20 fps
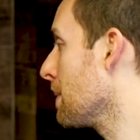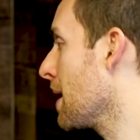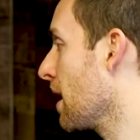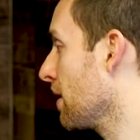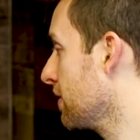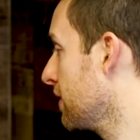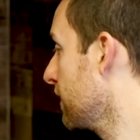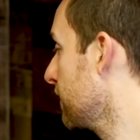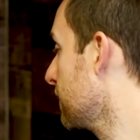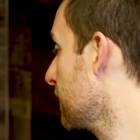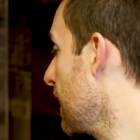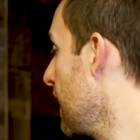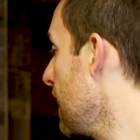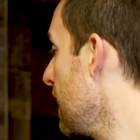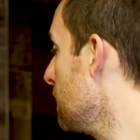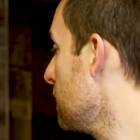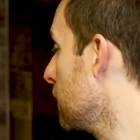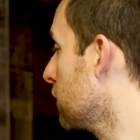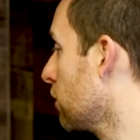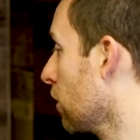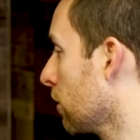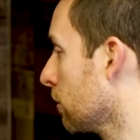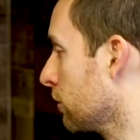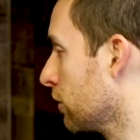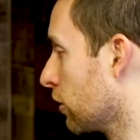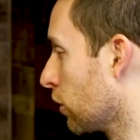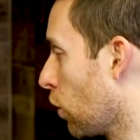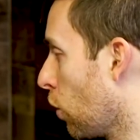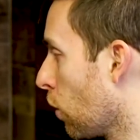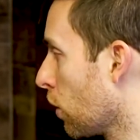about this game in terms
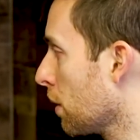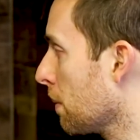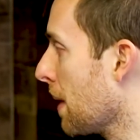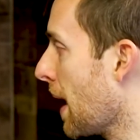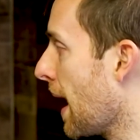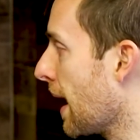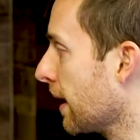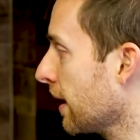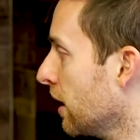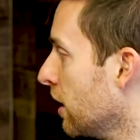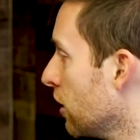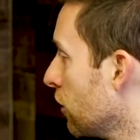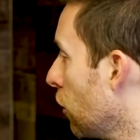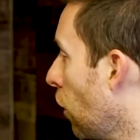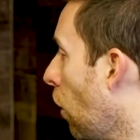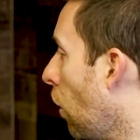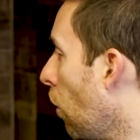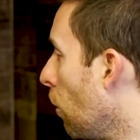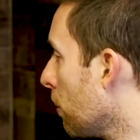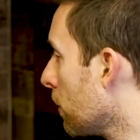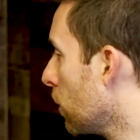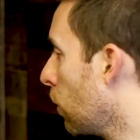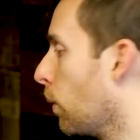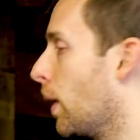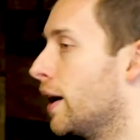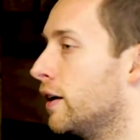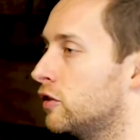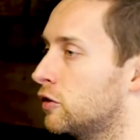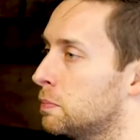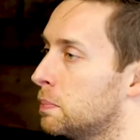of the quarterback, the home and
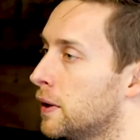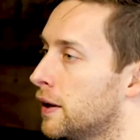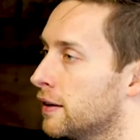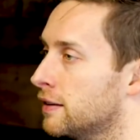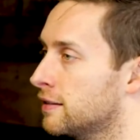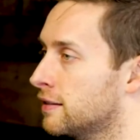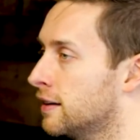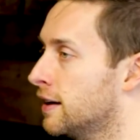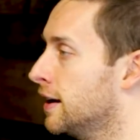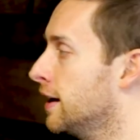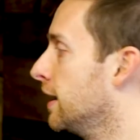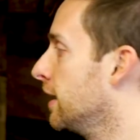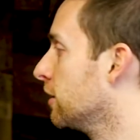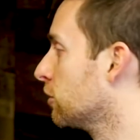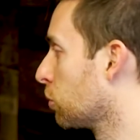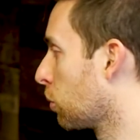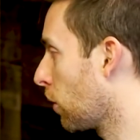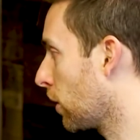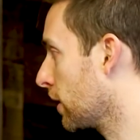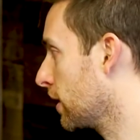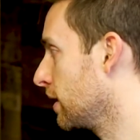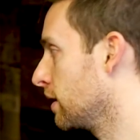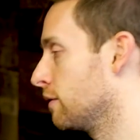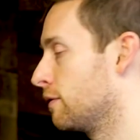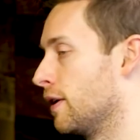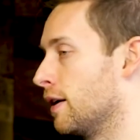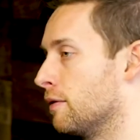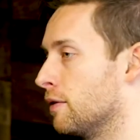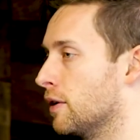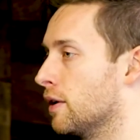away splits, is working
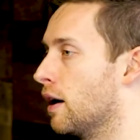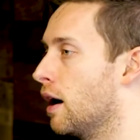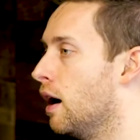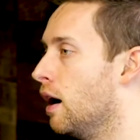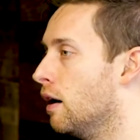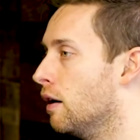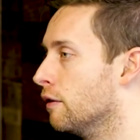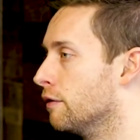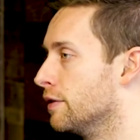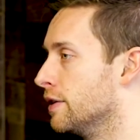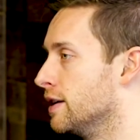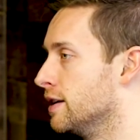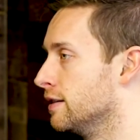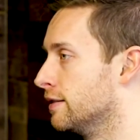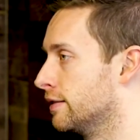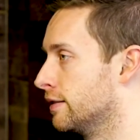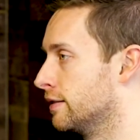in favor of the